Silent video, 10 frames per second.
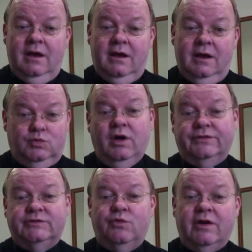At
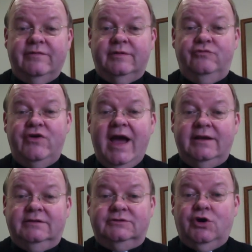once one of them ran
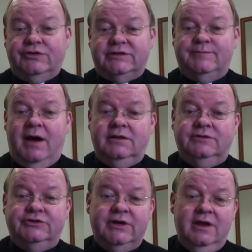and got a
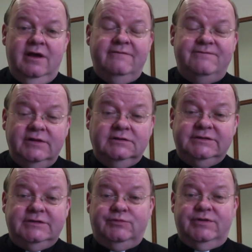sponge, filled
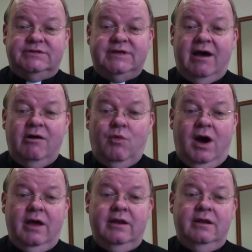it with sour
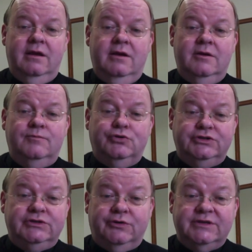wine, put
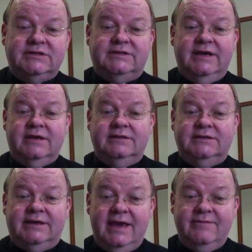it on a stick
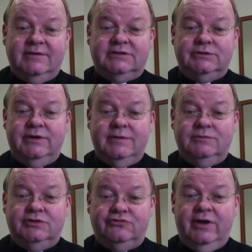and gave it to him
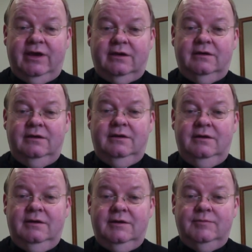to drink.
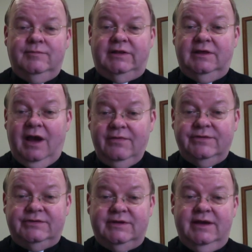But the
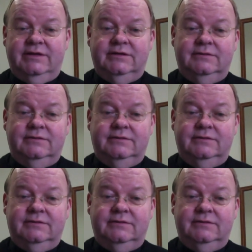others said,